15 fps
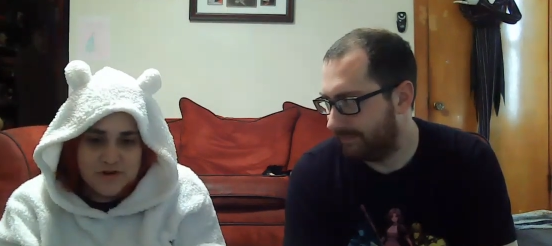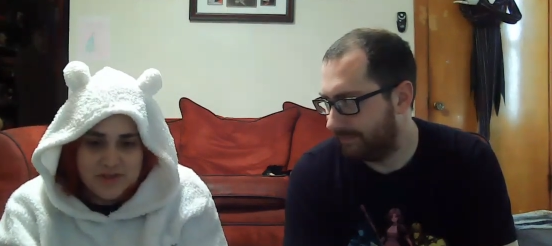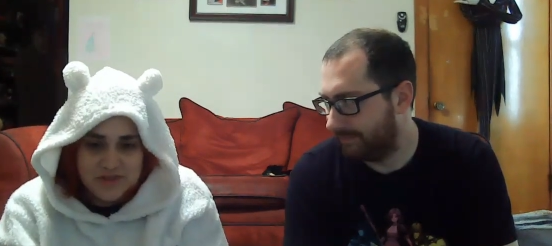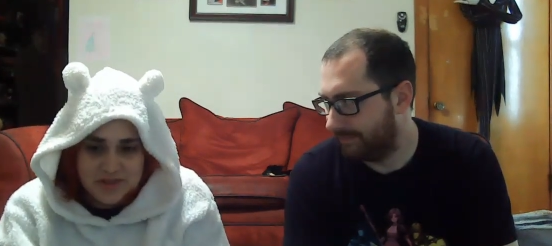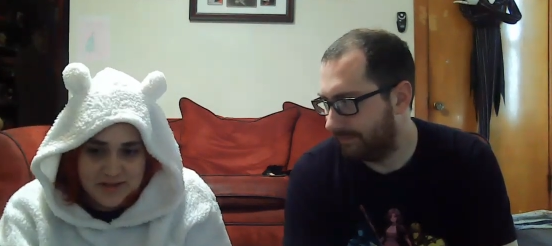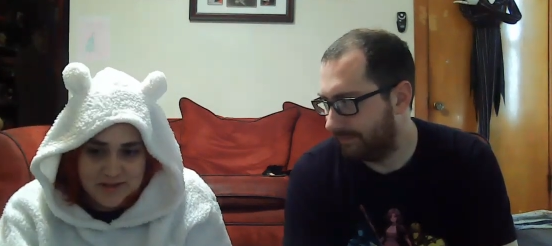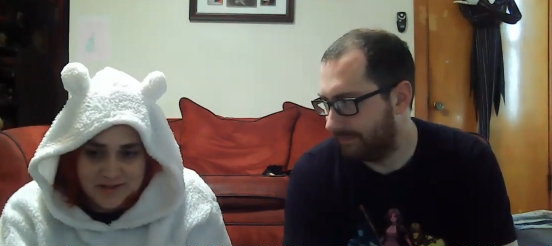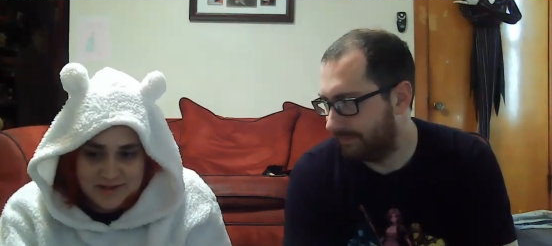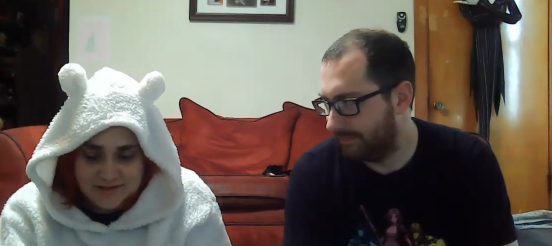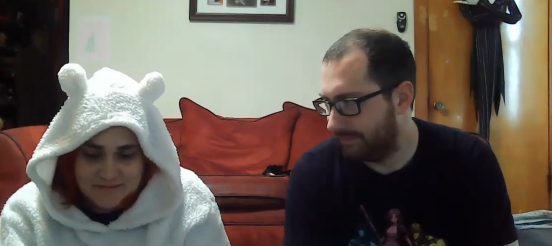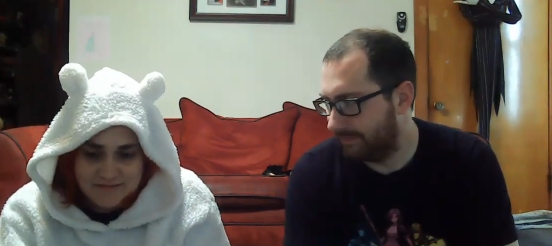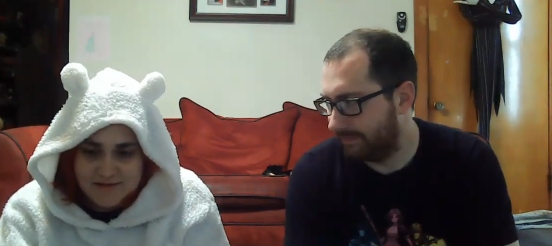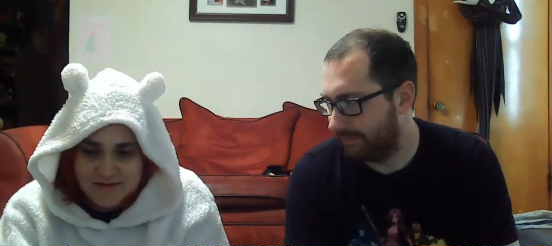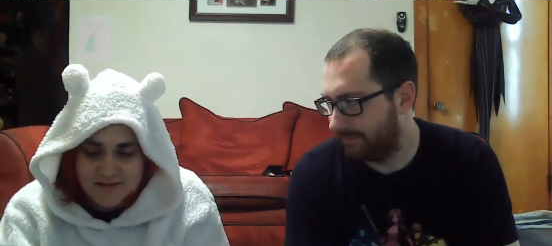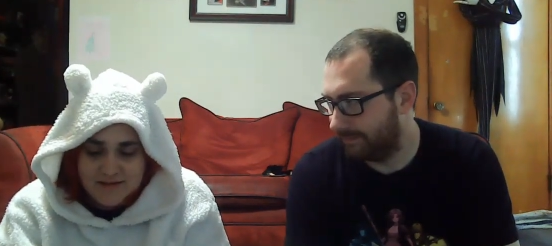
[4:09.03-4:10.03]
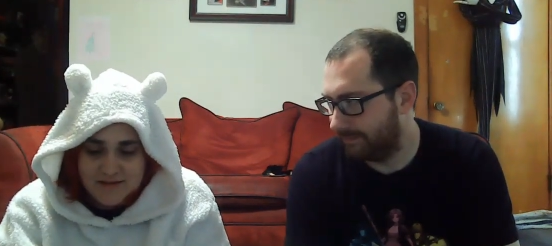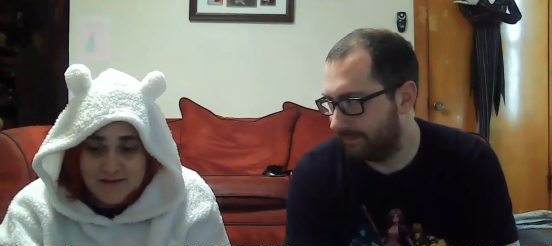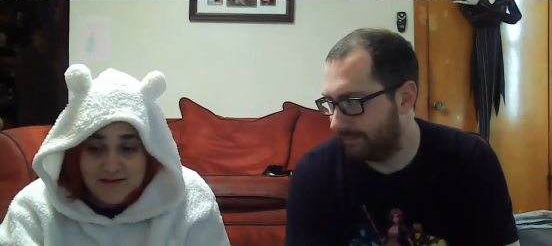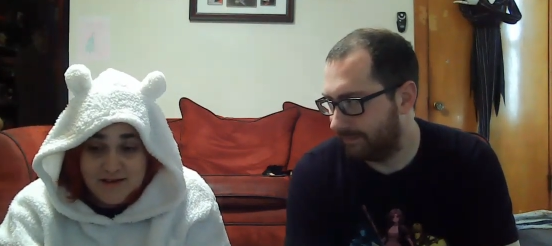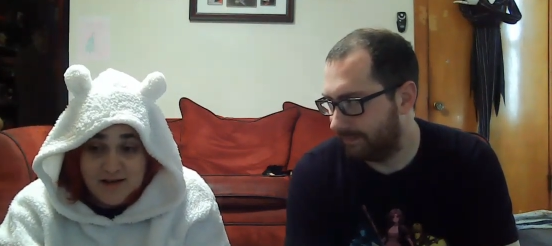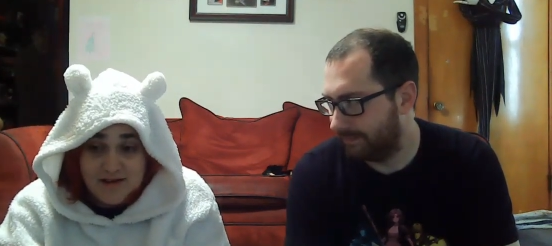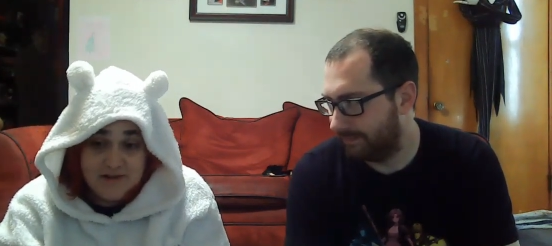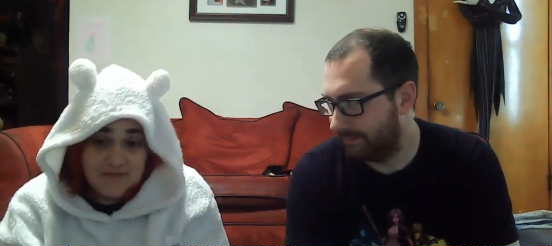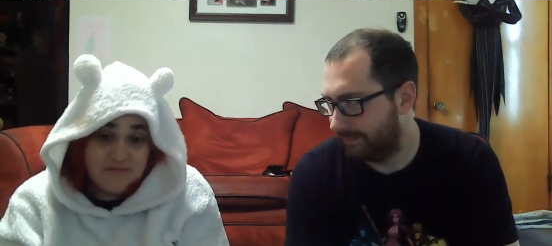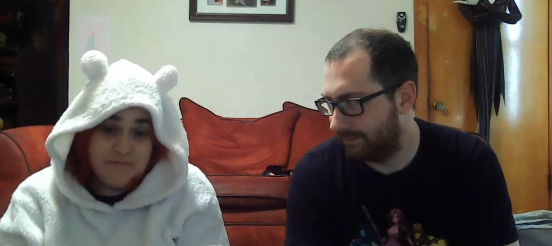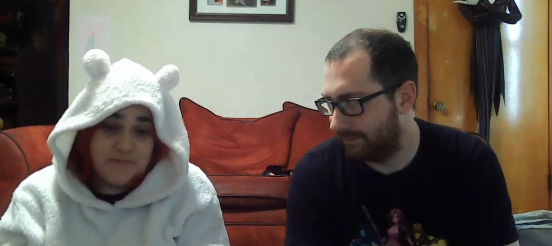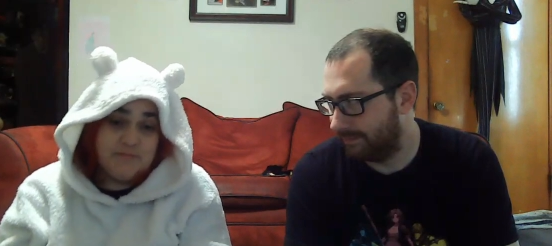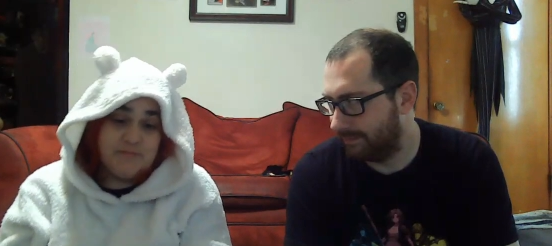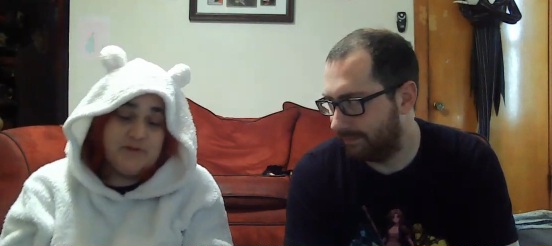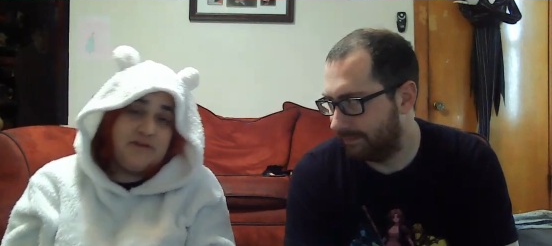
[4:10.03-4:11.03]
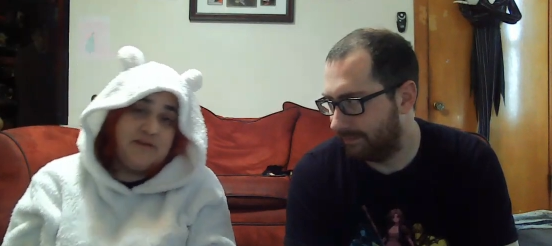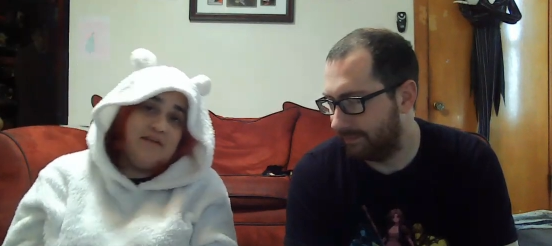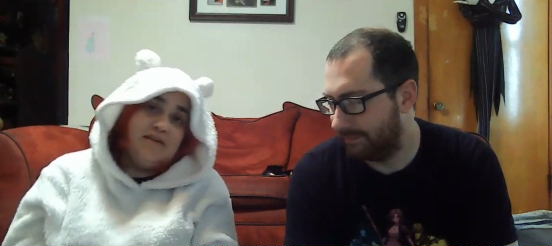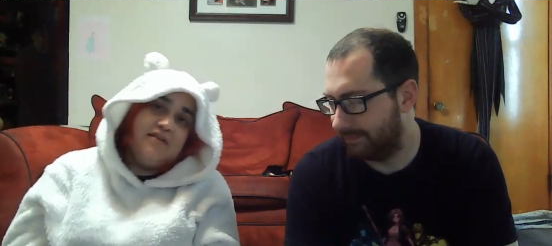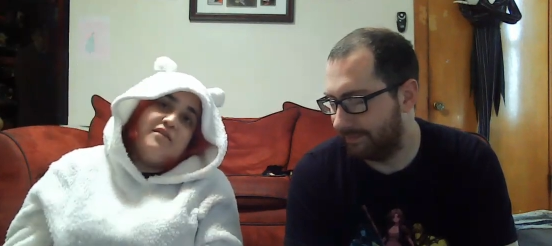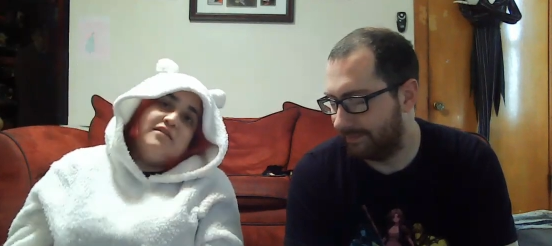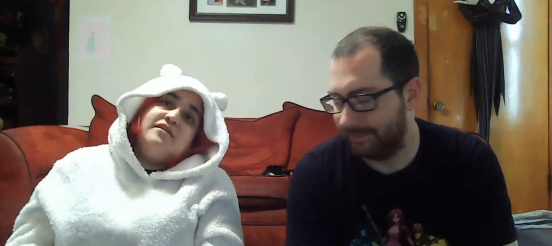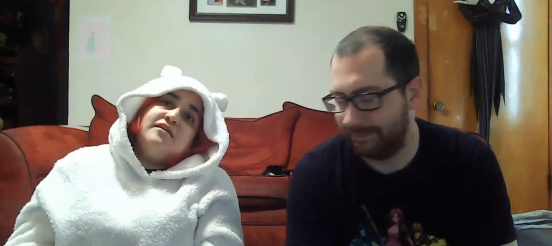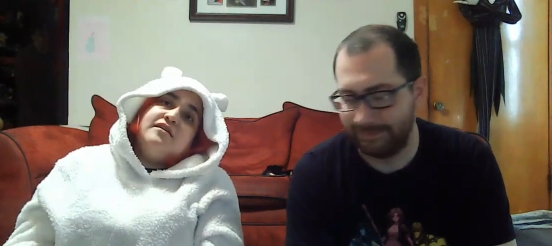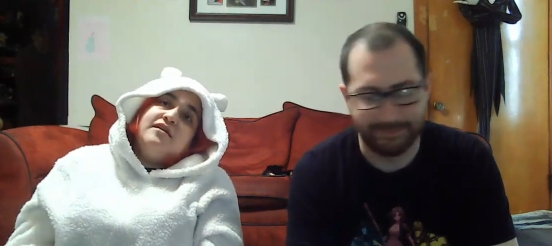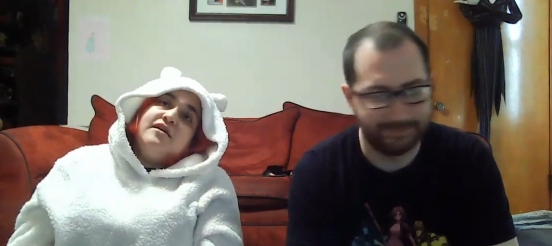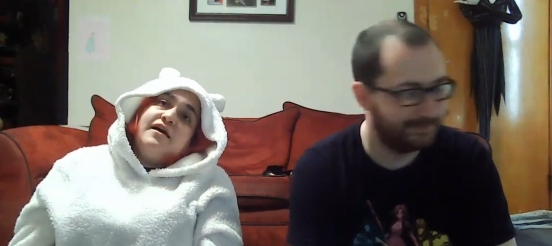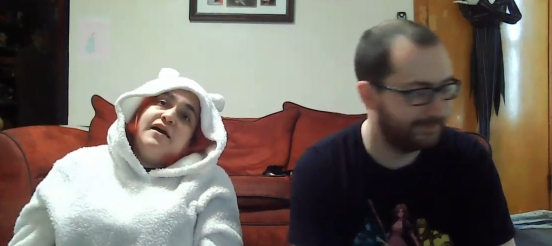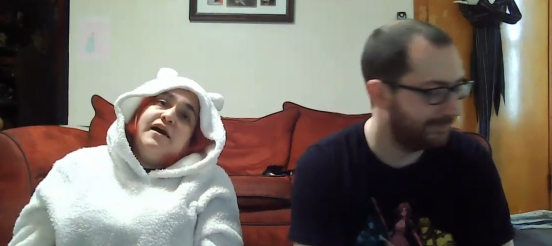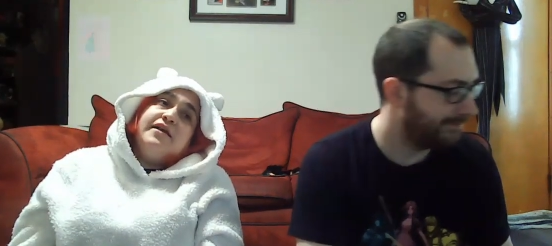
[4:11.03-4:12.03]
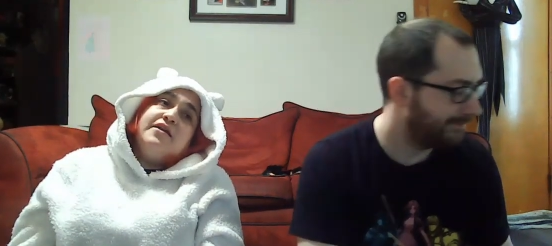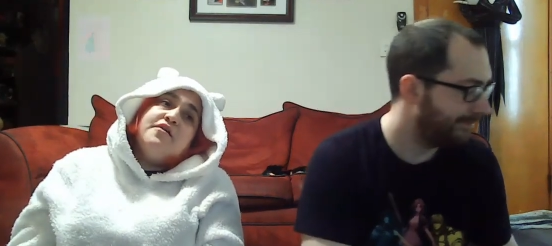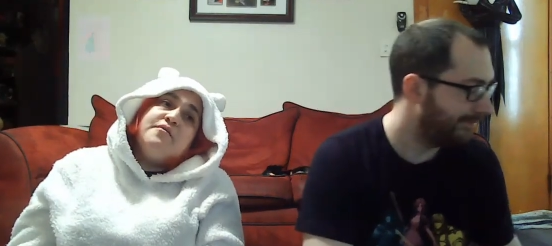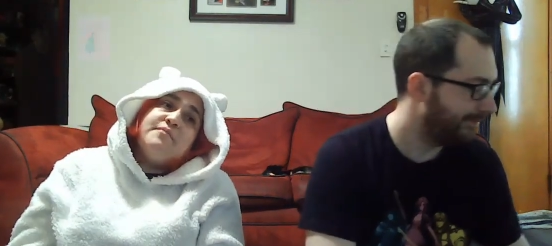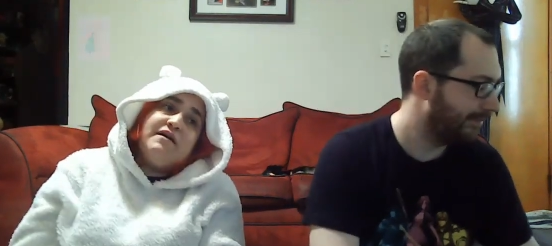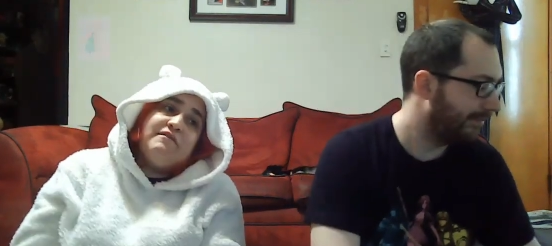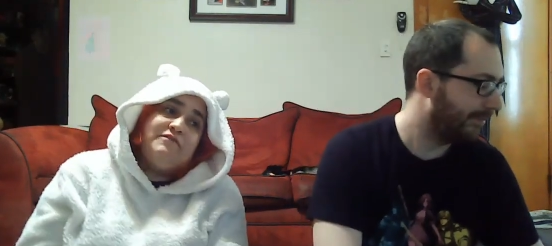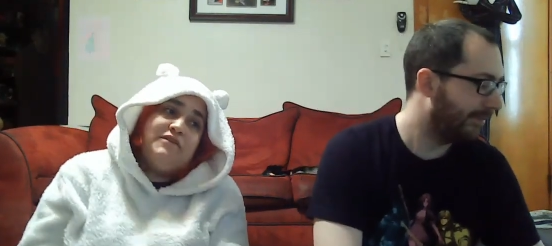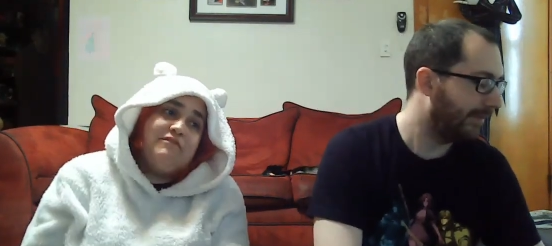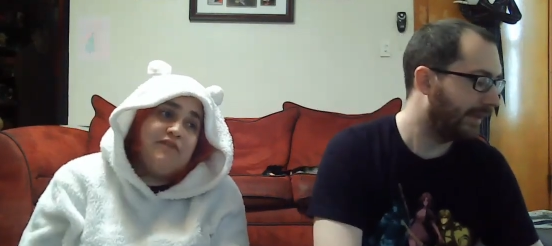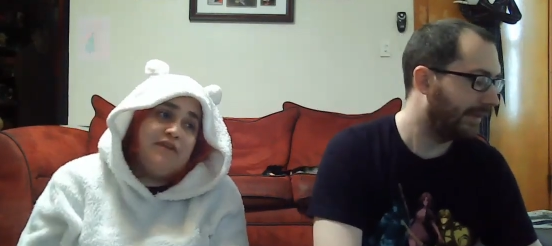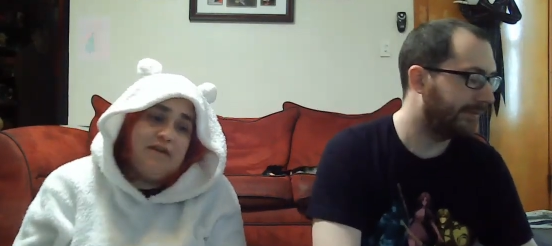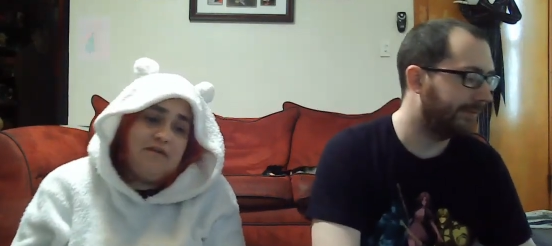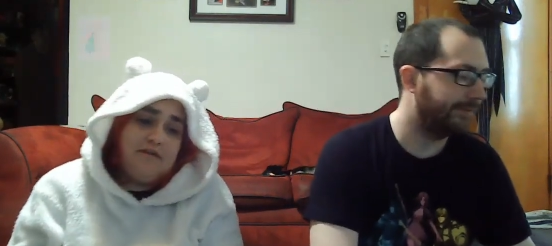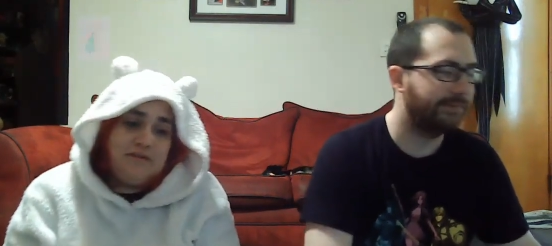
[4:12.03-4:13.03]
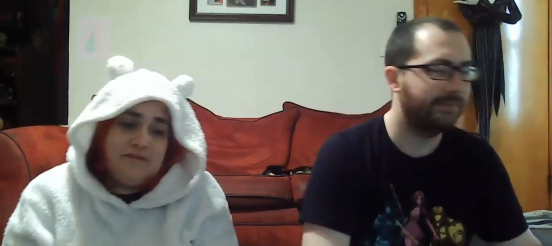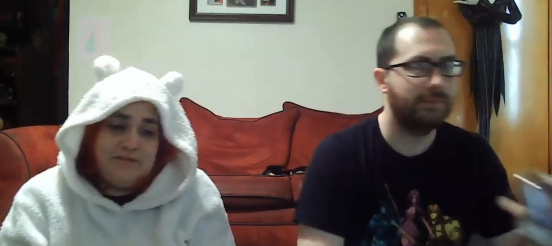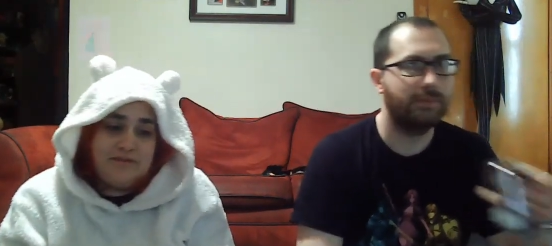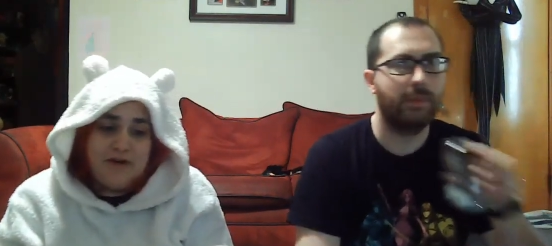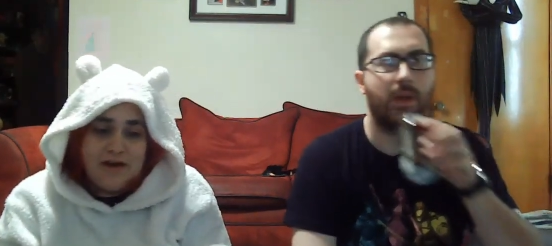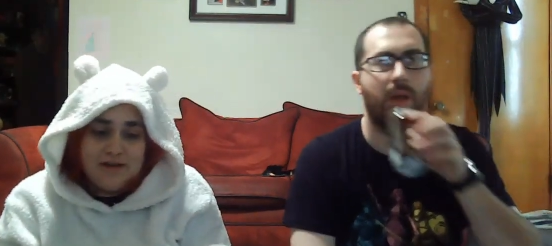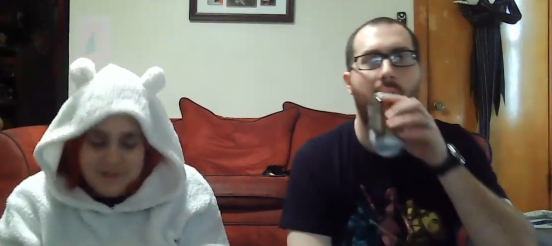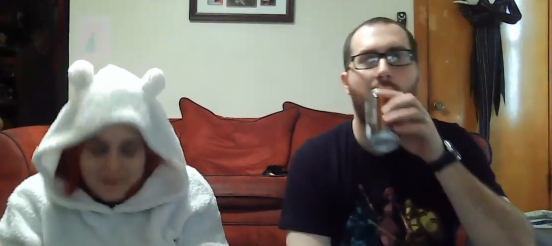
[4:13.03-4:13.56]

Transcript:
Speaker 1: I think, and I don't even remember. I know my favorite character's gone,